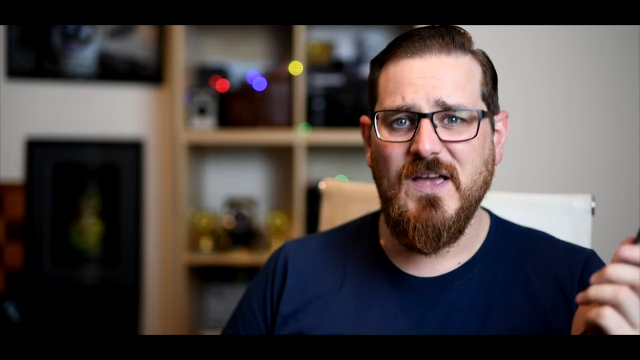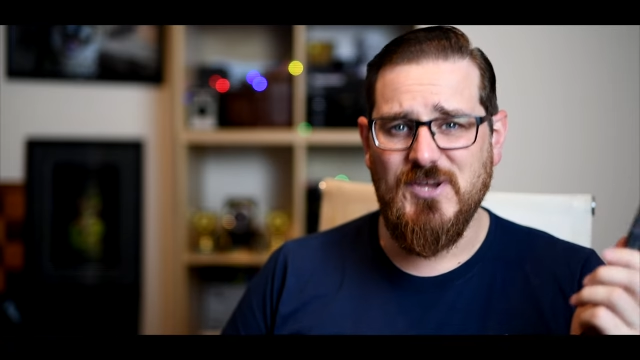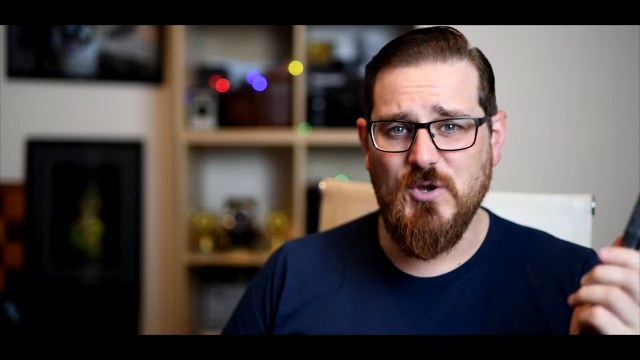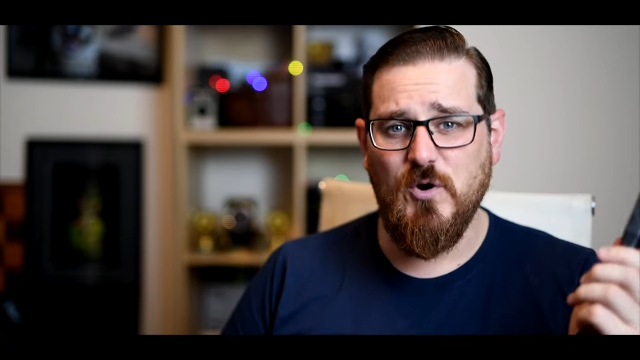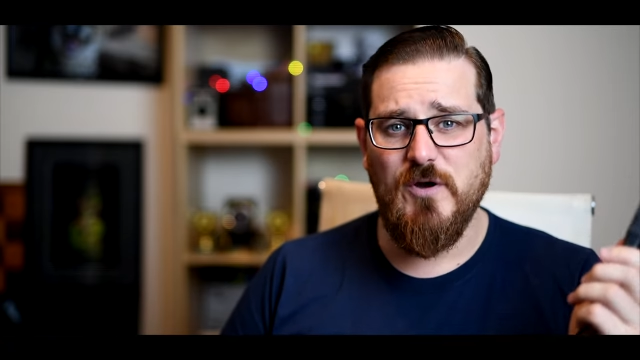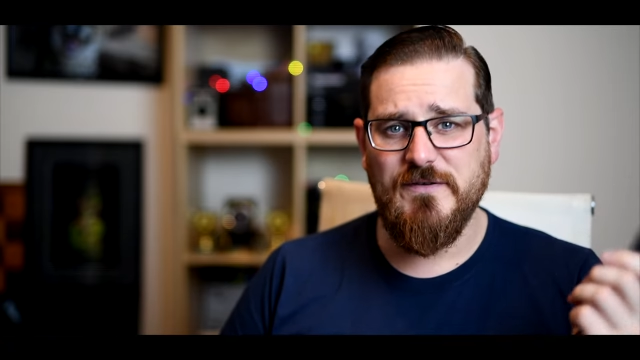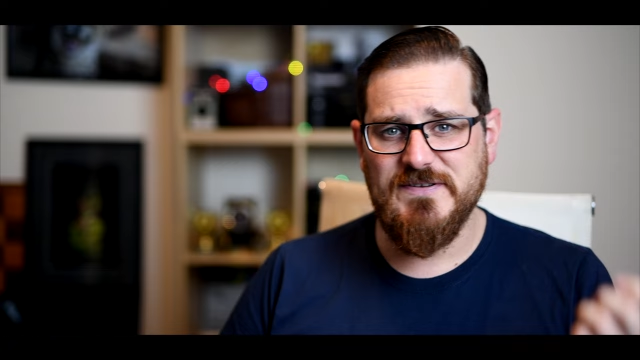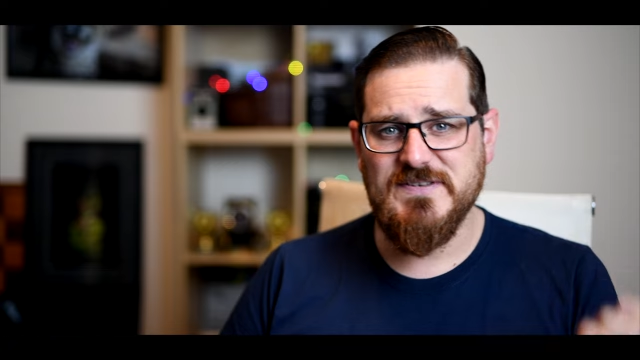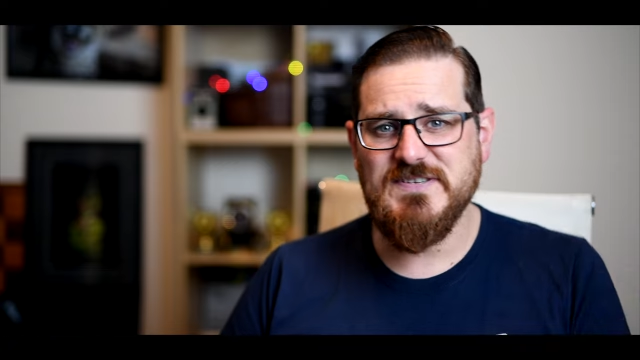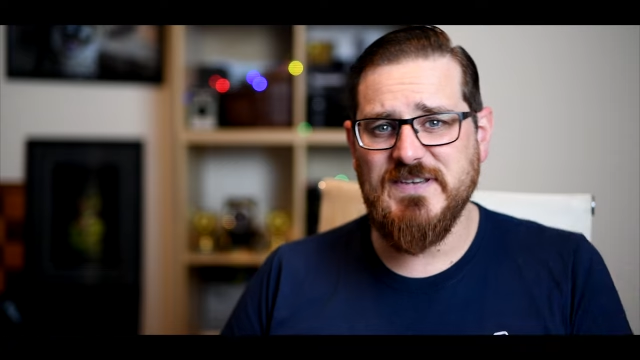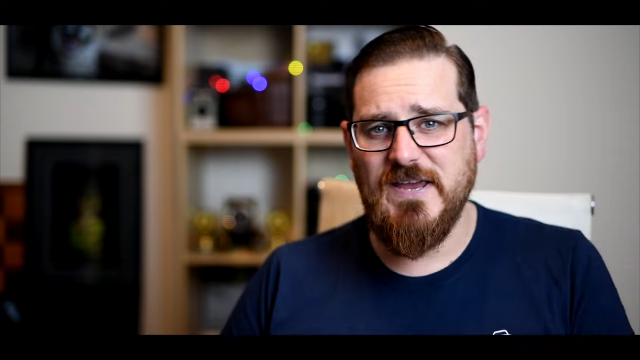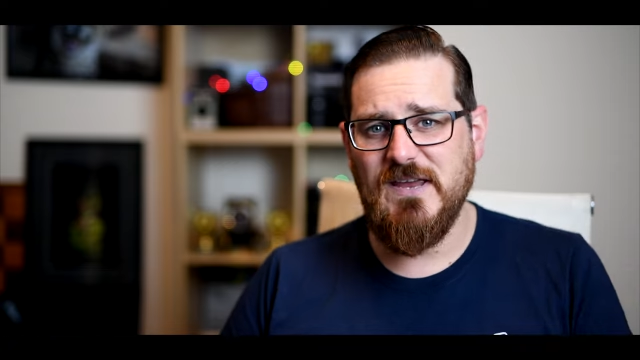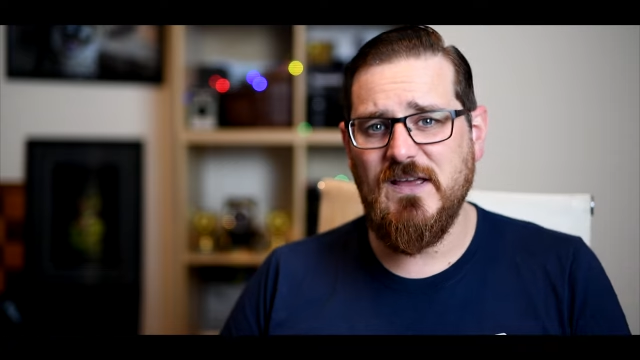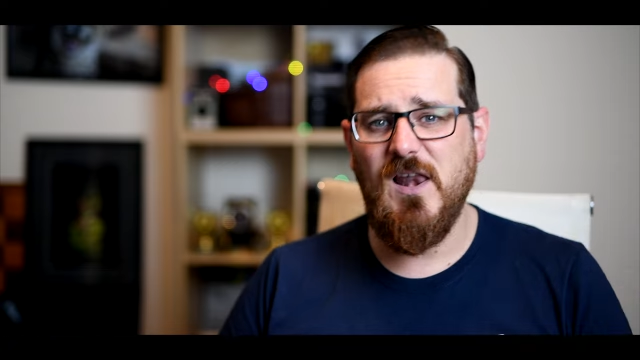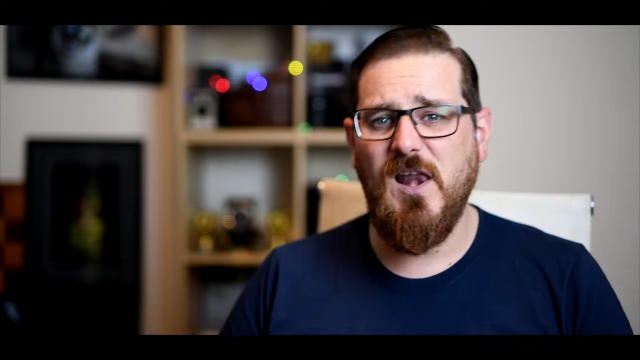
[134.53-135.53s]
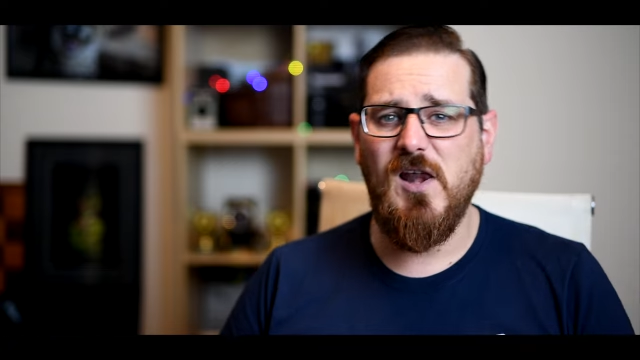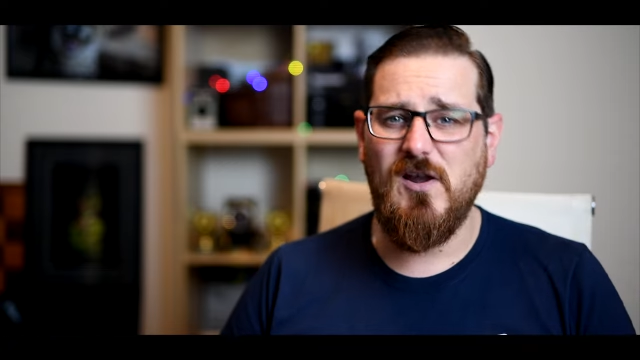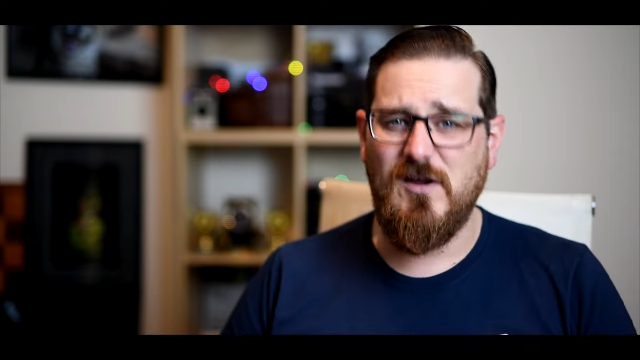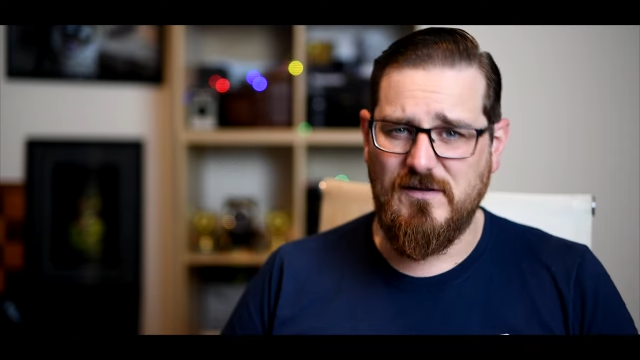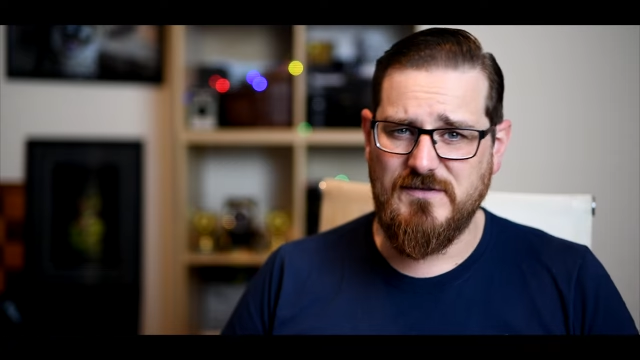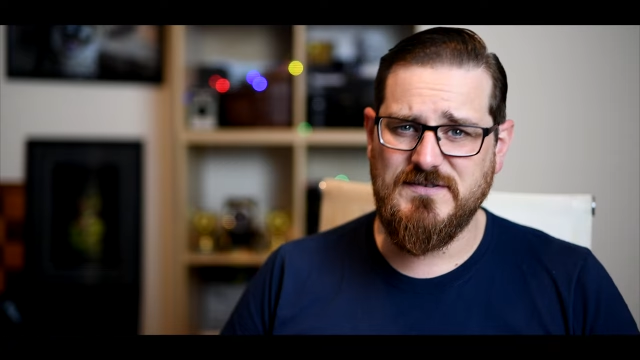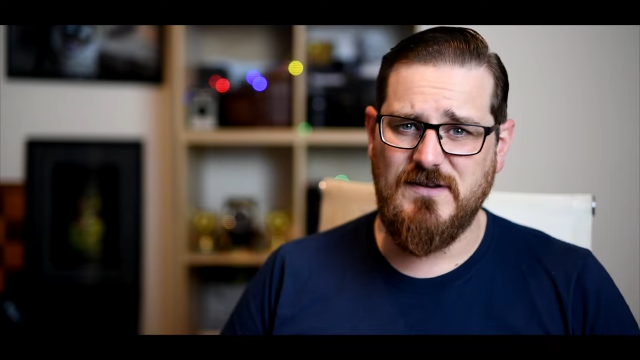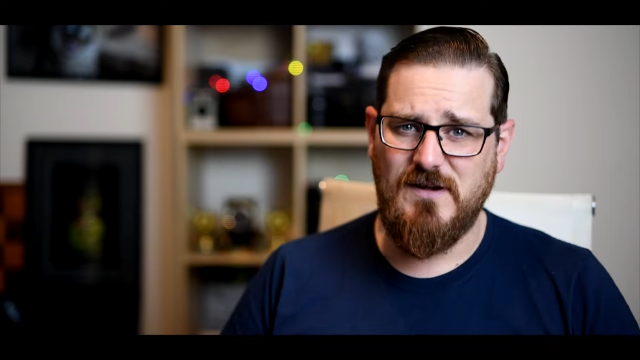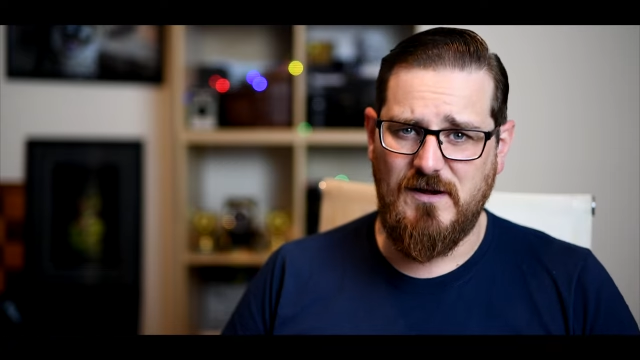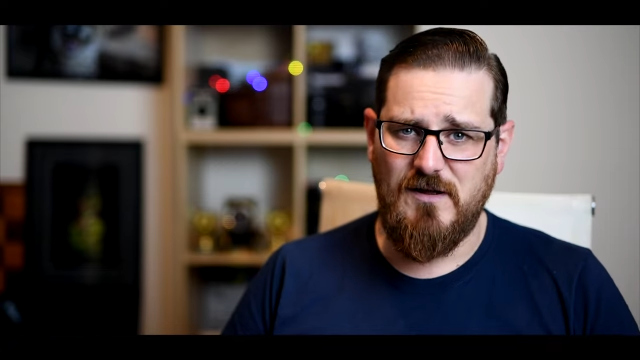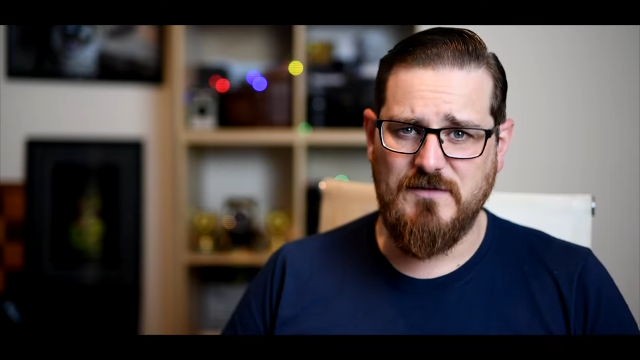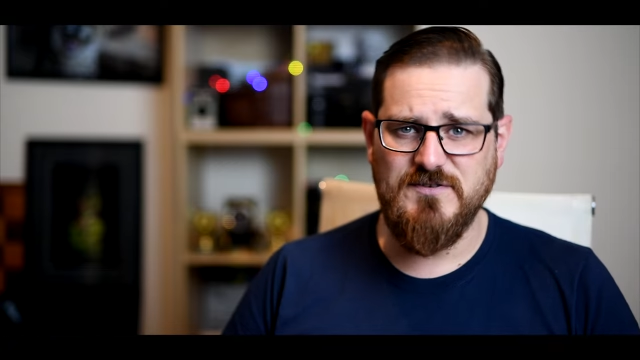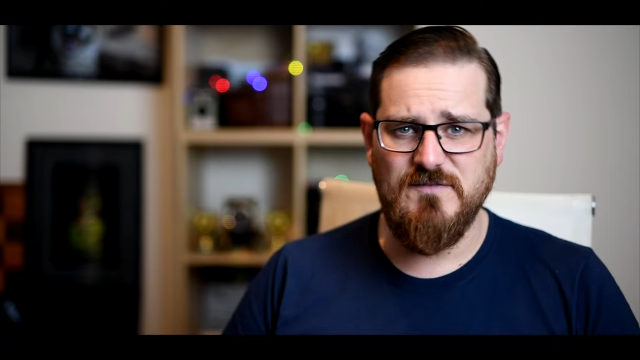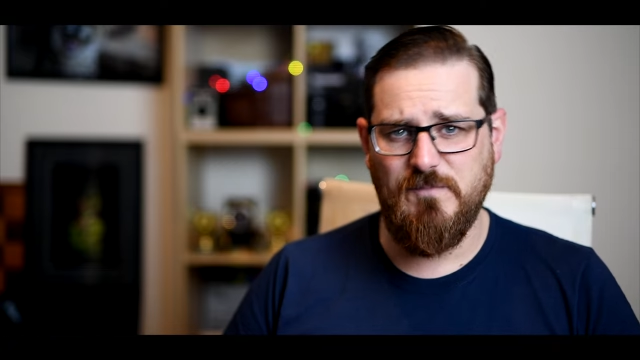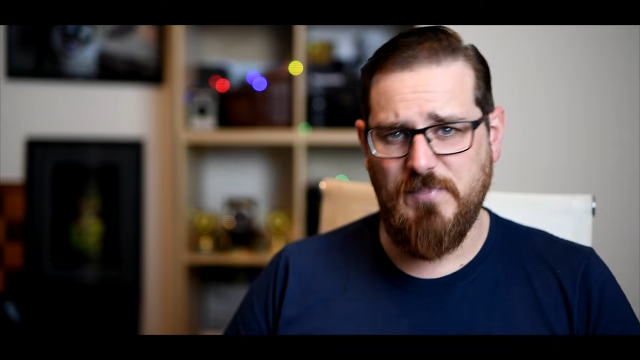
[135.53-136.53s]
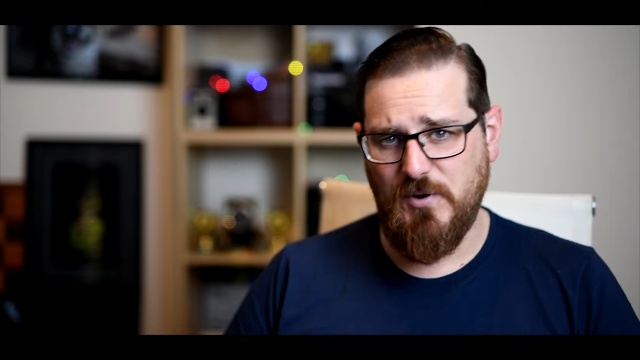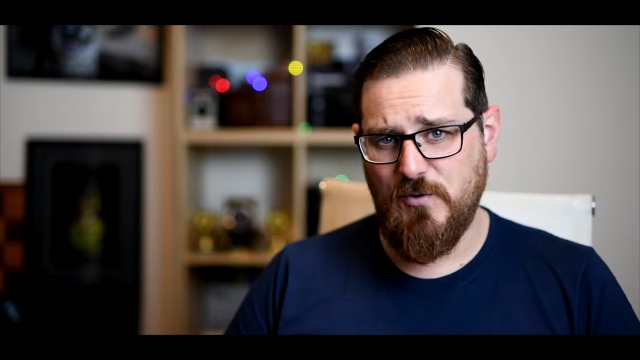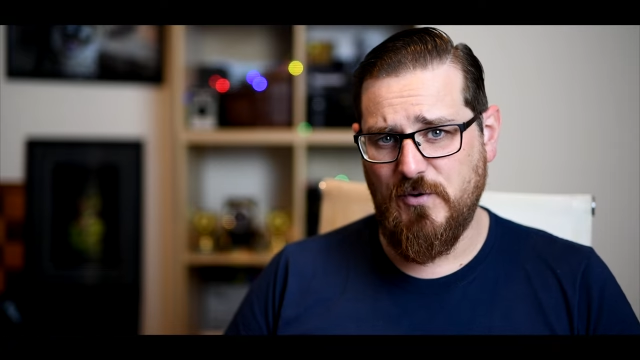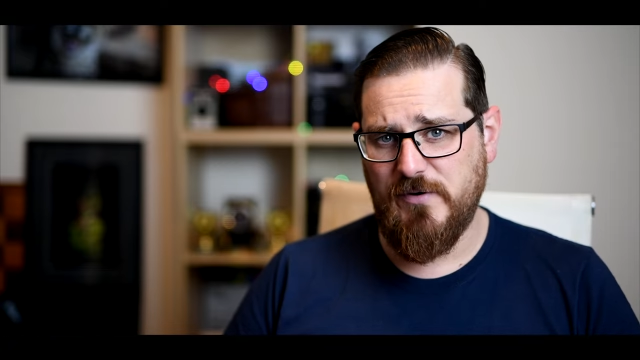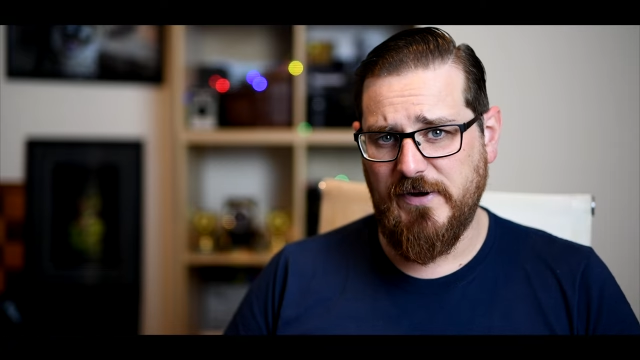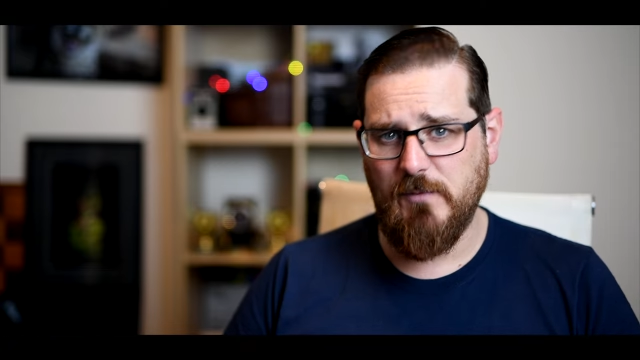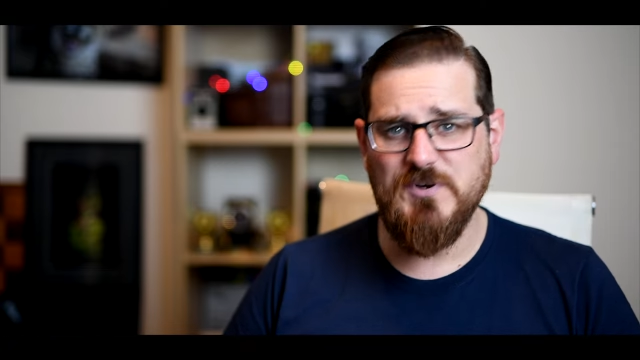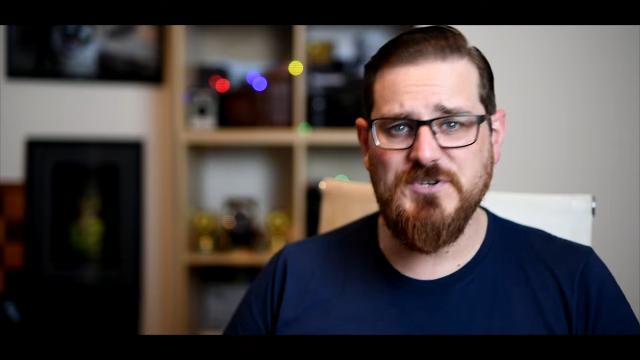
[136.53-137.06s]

you're going to see lots and lots of blurring,